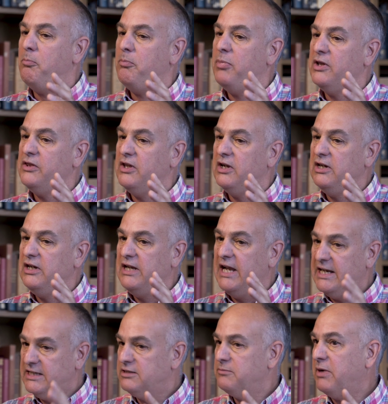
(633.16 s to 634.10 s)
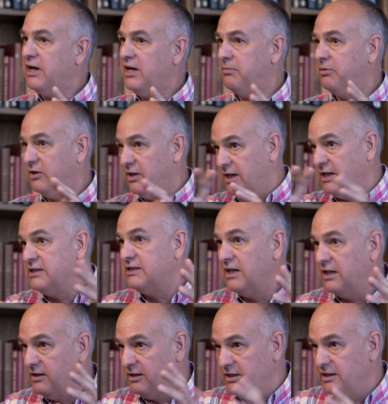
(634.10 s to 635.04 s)
But the letter paper that I
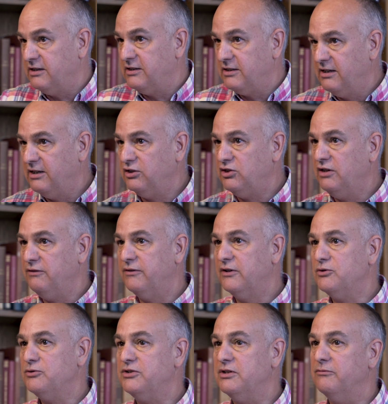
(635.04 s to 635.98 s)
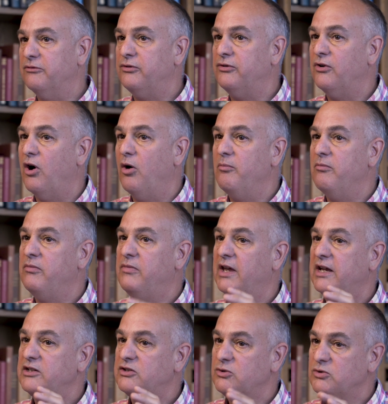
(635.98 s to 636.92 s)
say that she folds them from,
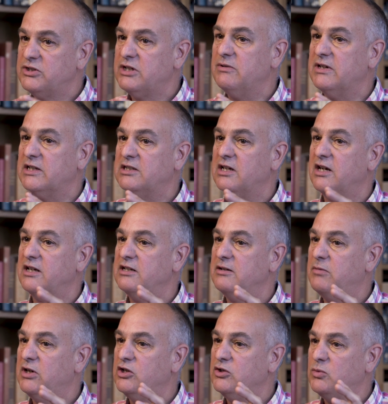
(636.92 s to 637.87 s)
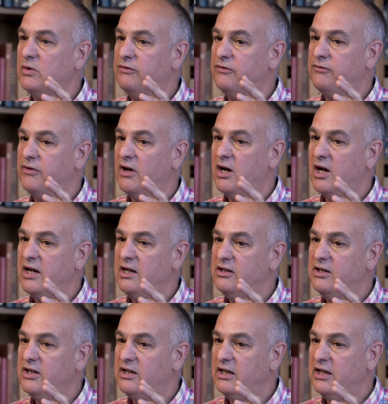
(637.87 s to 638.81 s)
that's also exciting because we find
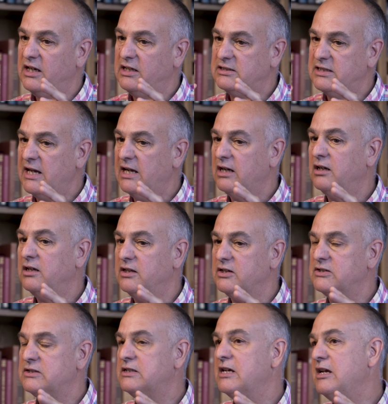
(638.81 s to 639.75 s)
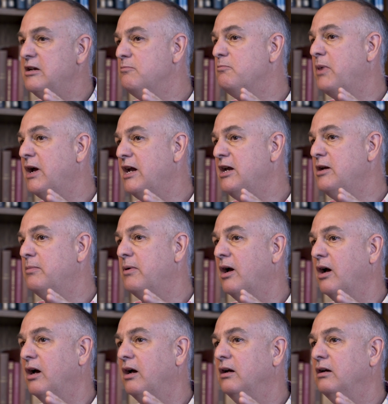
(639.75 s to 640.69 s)
that exactly the same
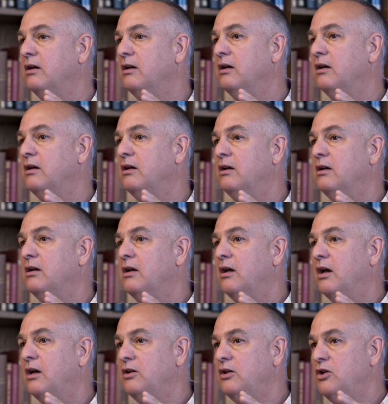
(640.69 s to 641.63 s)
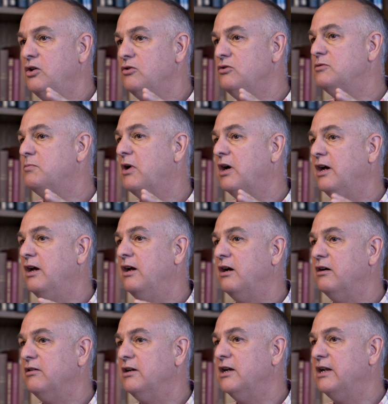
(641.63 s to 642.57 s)
paper used by
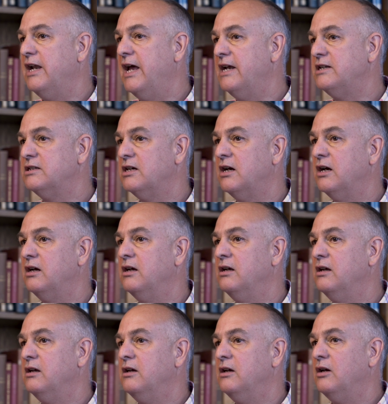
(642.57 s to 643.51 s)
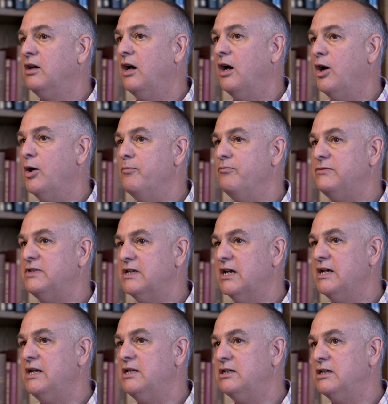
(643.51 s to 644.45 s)
her in a letter
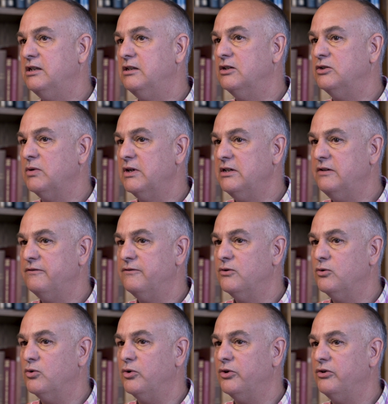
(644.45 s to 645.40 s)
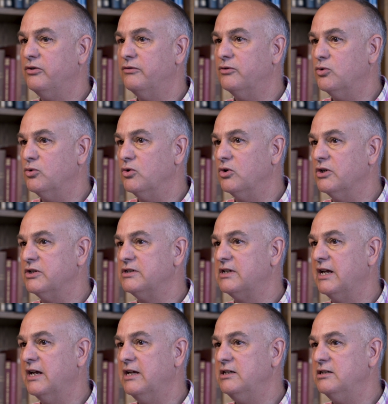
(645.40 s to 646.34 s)
dated the 24th of August
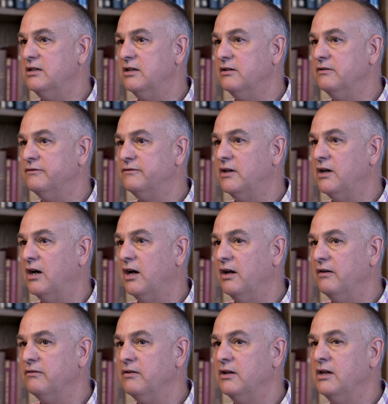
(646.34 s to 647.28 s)
1805.